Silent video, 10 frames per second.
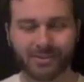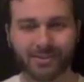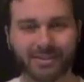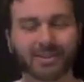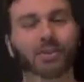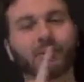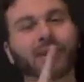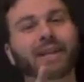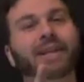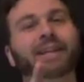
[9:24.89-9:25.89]
yourself with
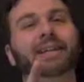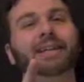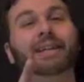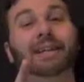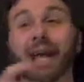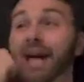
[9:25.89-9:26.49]
the present moment